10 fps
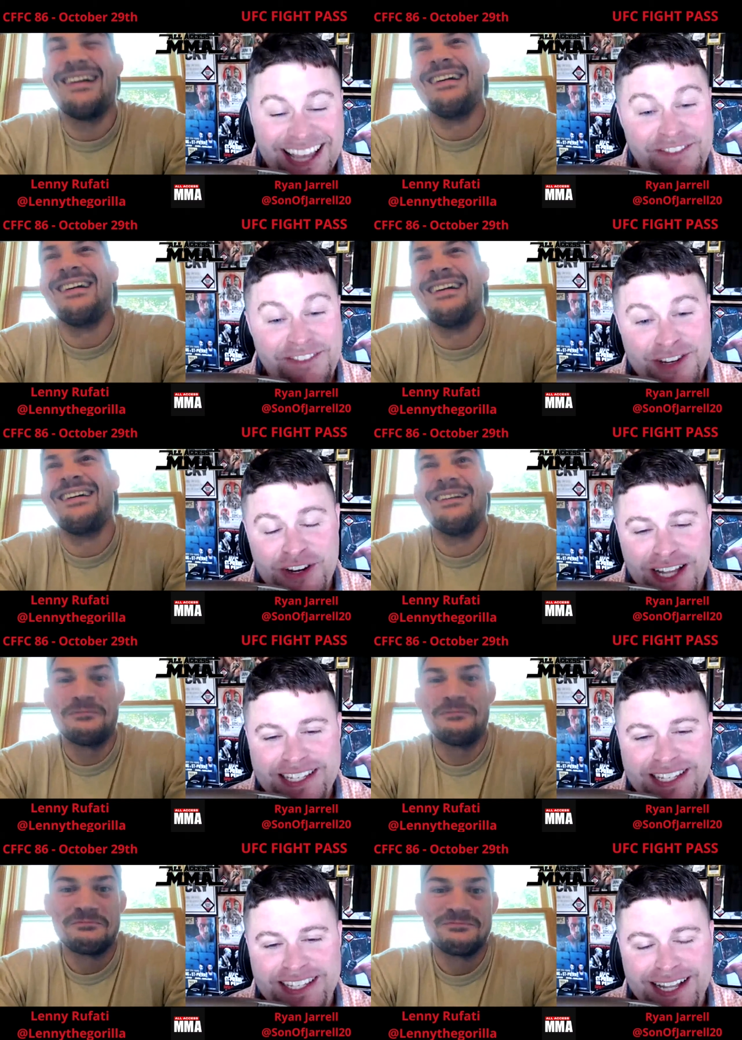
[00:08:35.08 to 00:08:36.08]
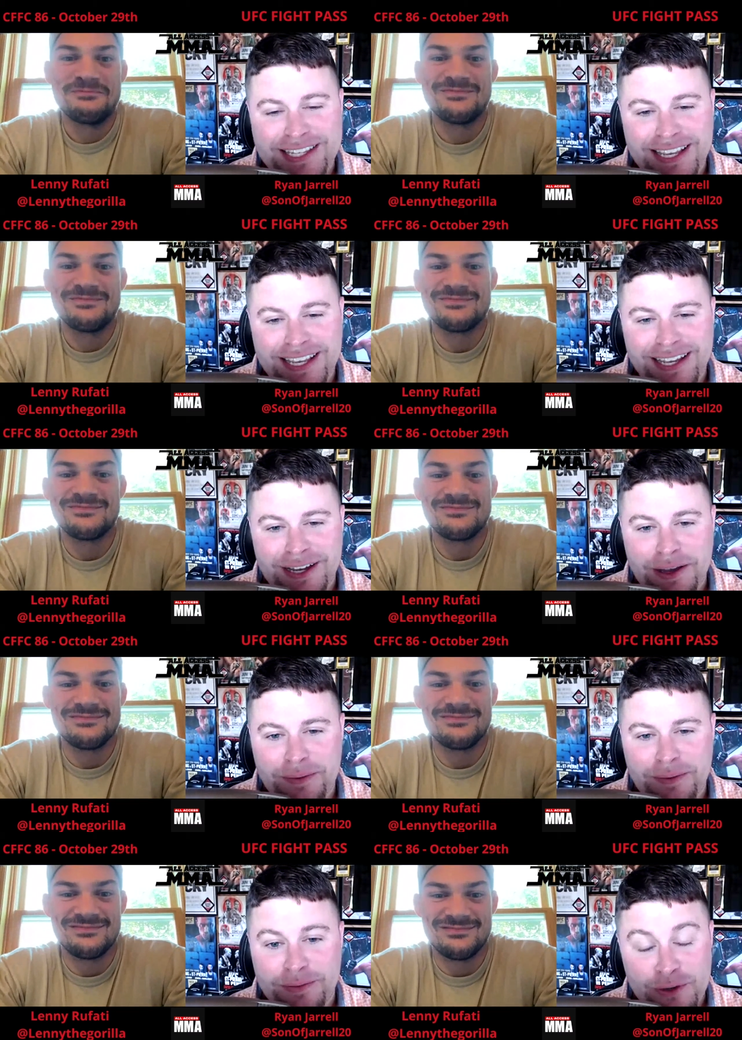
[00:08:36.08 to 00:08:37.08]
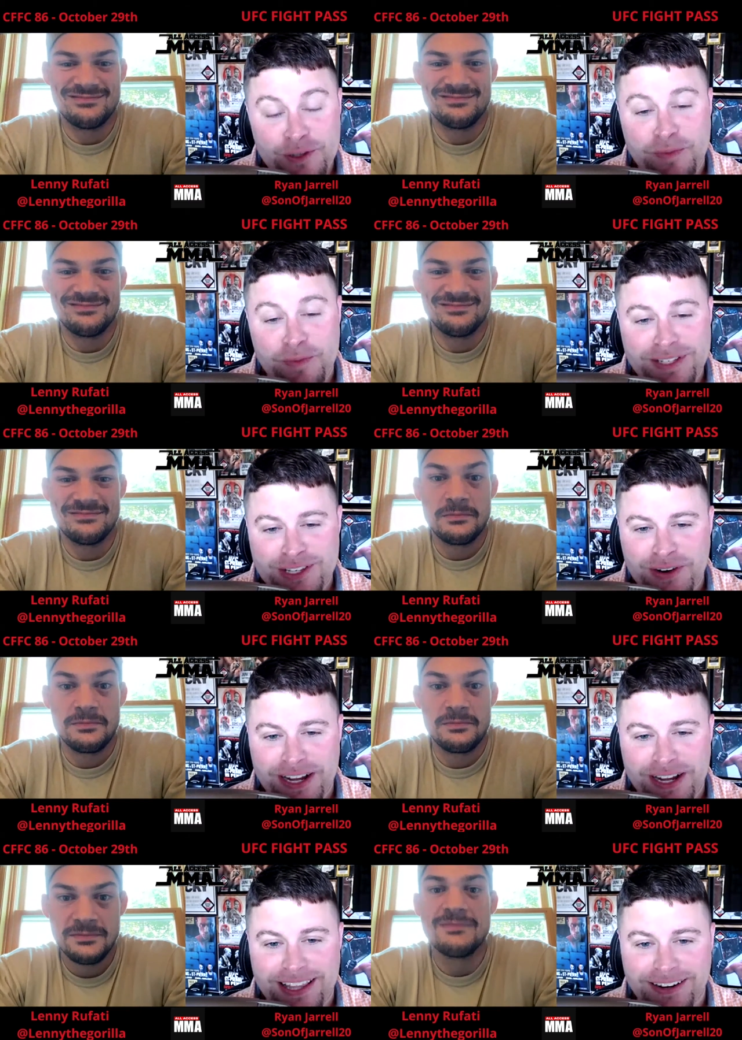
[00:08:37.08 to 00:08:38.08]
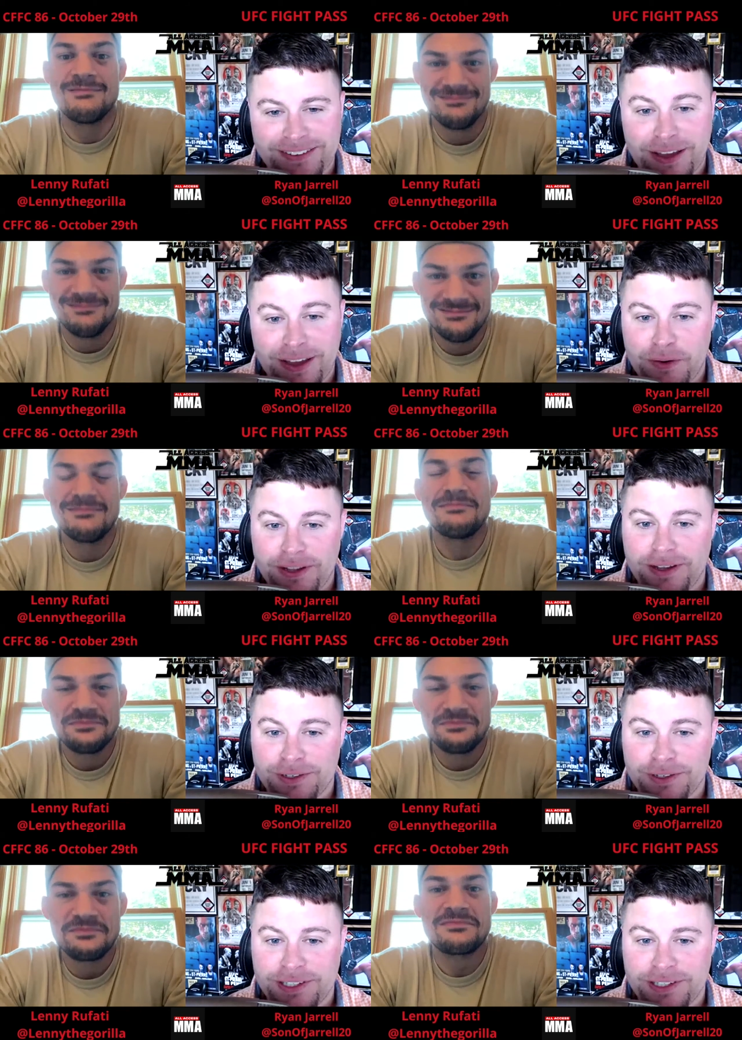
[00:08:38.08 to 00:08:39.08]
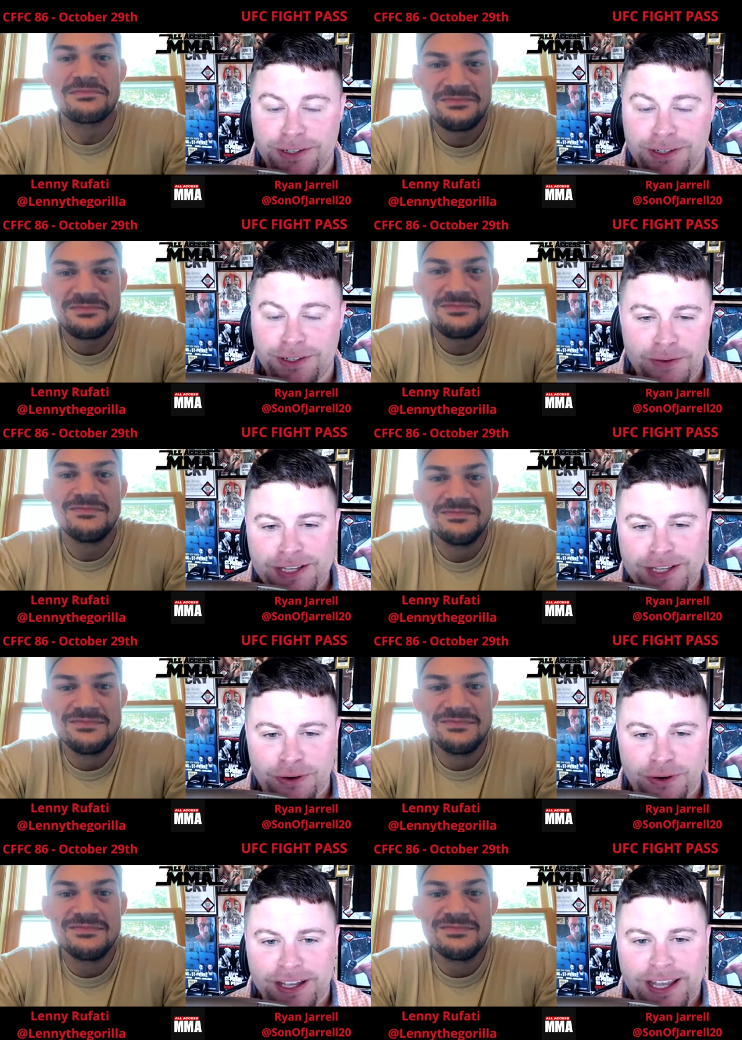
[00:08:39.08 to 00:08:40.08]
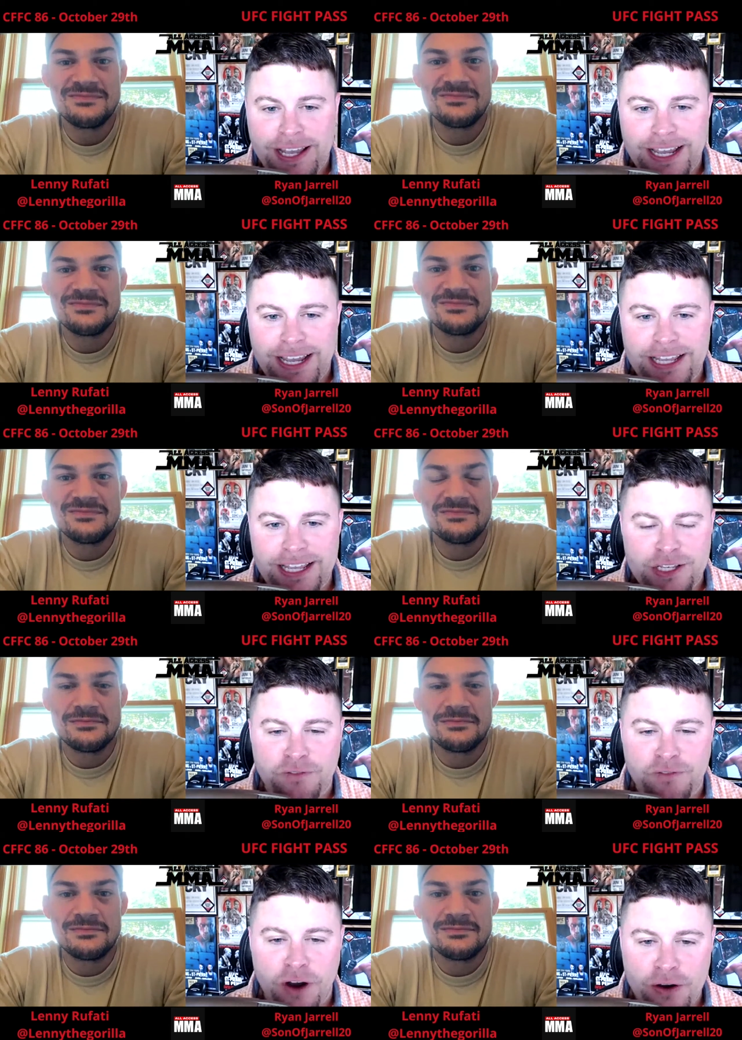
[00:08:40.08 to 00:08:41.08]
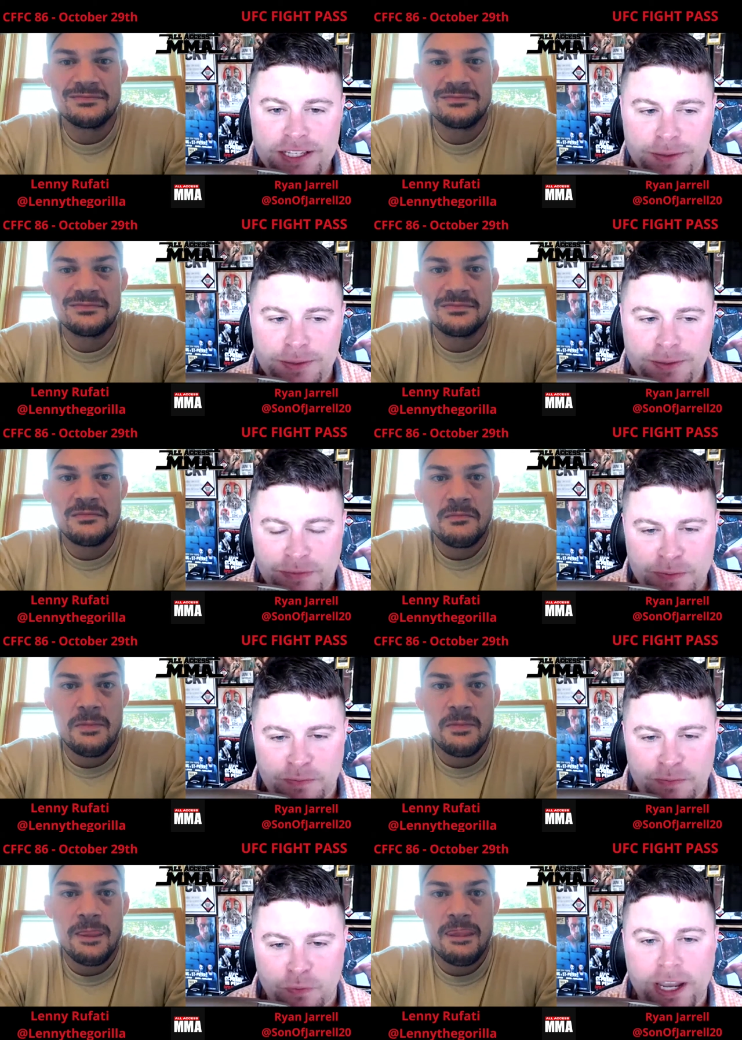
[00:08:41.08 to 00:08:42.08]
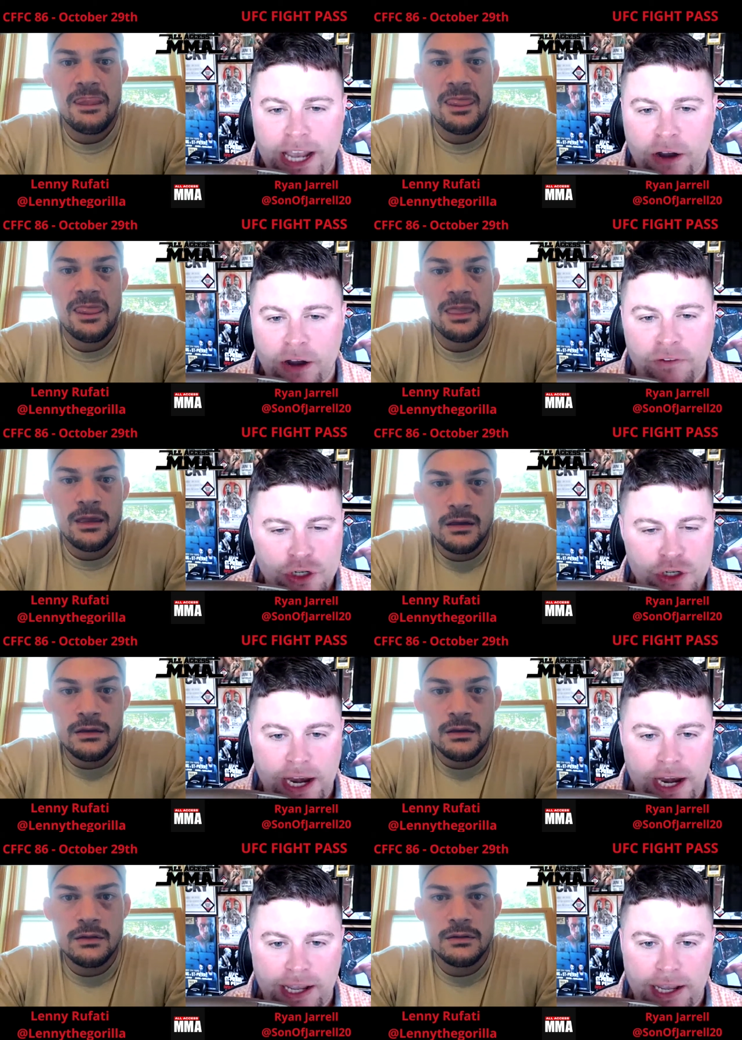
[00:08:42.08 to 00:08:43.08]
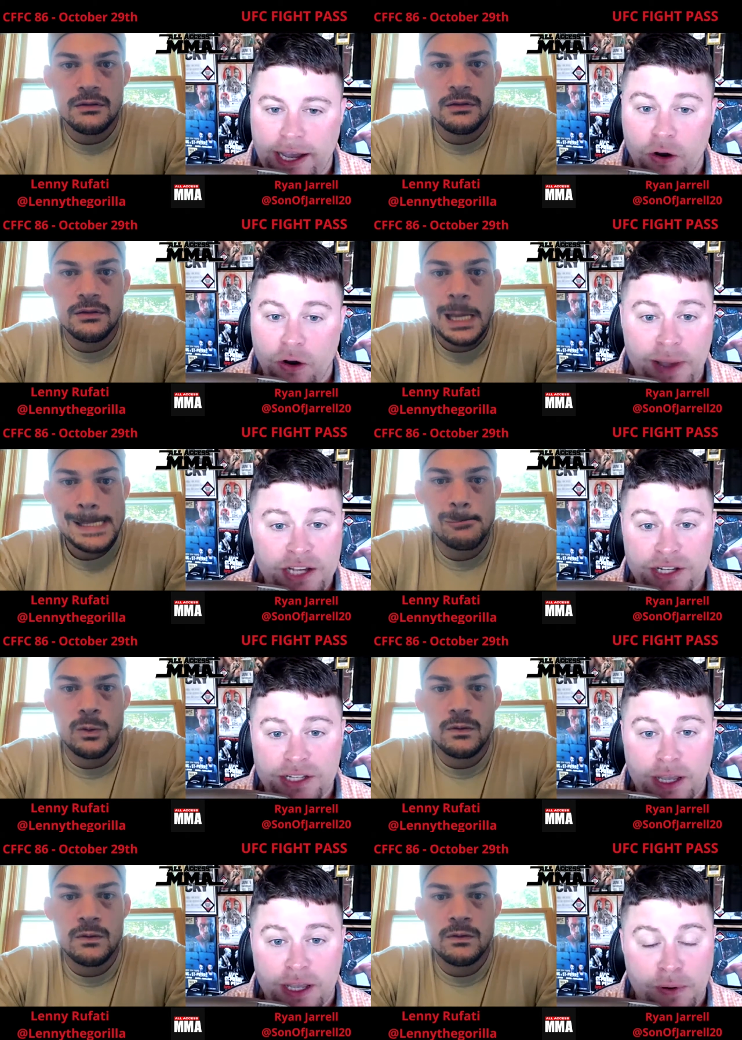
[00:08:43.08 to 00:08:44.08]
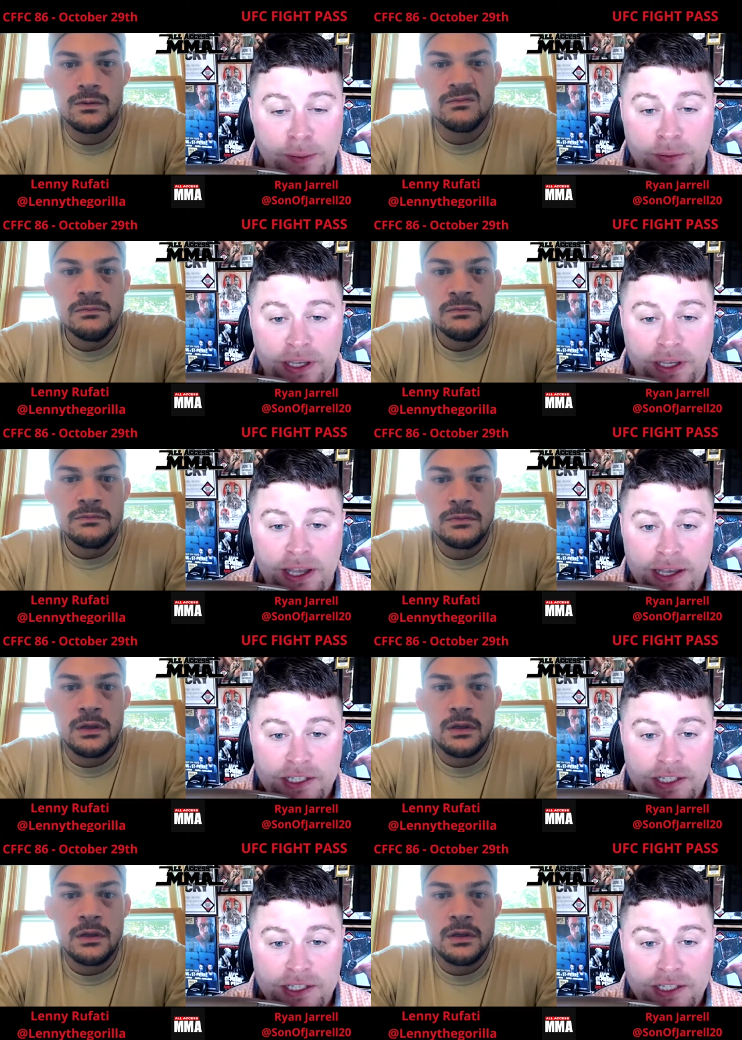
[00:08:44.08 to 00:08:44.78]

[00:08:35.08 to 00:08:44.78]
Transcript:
Speaker 1: yeah, for sure. That's that's a, a, a, huge business right there. That would uh, really go a long ways for you. Now, as far as this working out for your training, I got to imagine it, it, probably